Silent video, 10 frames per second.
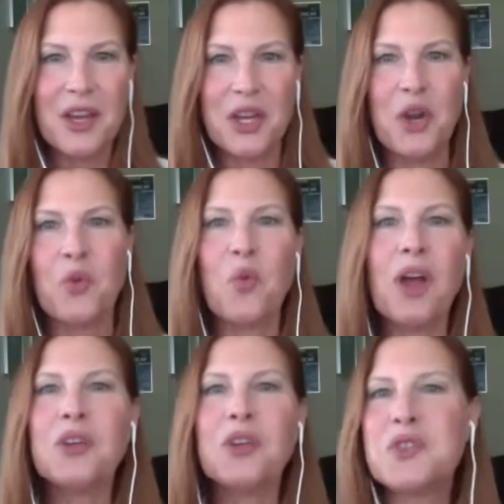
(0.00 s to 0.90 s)
you know,
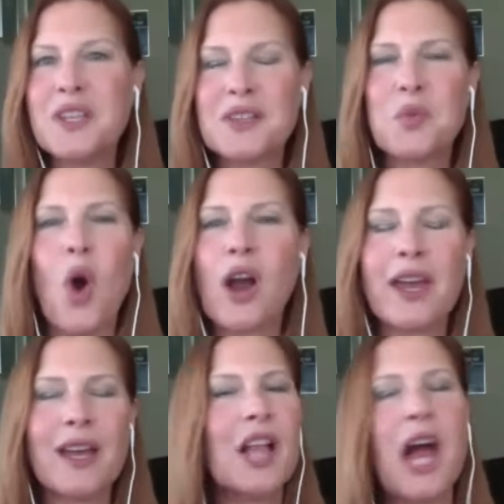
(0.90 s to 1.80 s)
while you see us
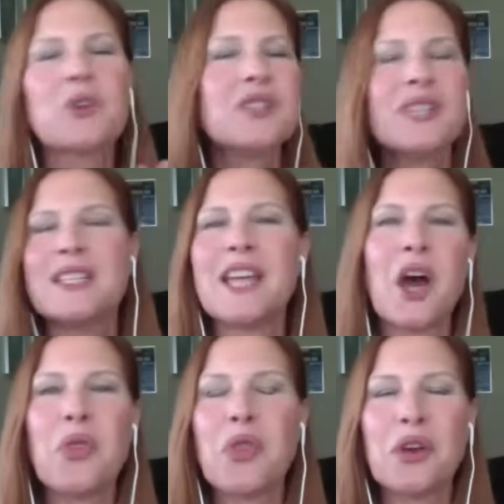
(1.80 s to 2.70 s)
walking glamorously
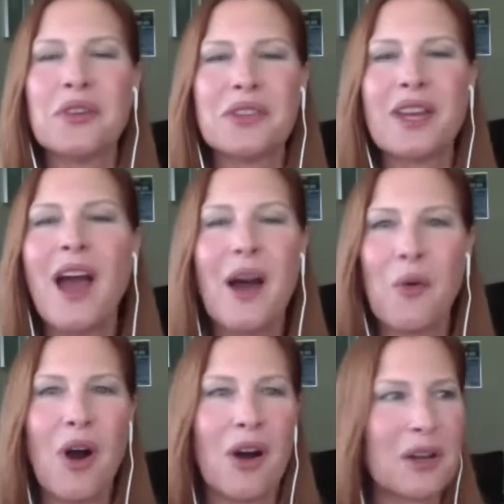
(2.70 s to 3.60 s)
down the, the
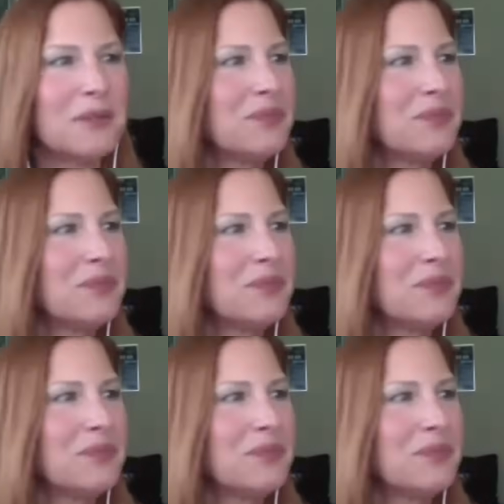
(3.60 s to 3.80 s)
catwalk,